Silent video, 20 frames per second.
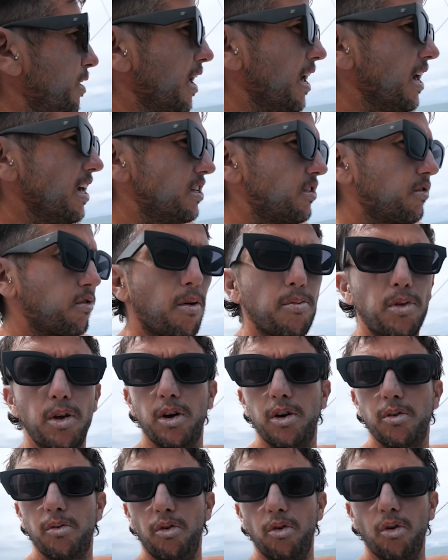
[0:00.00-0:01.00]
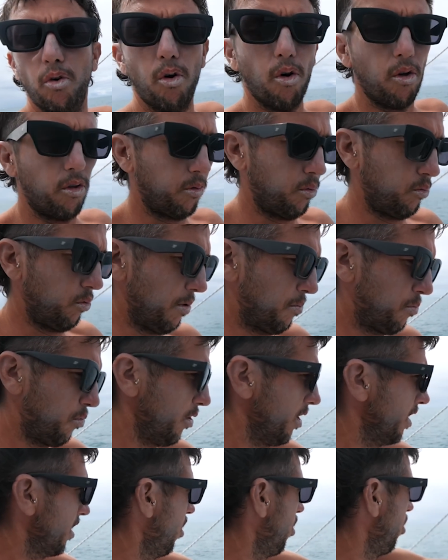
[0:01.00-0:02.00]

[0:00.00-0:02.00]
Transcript: the east. From the north, we're pretty